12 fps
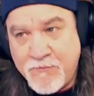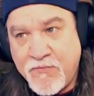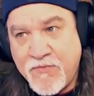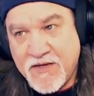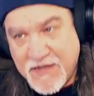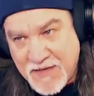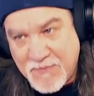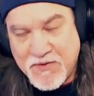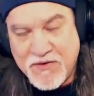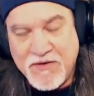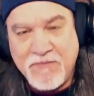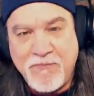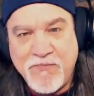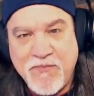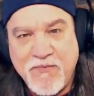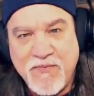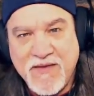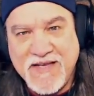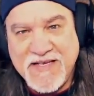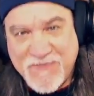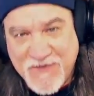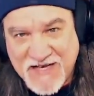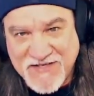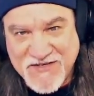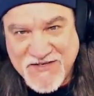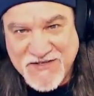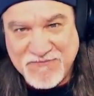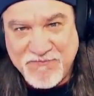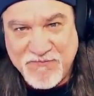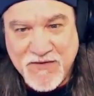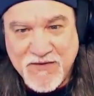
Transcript: the leopard, is faster.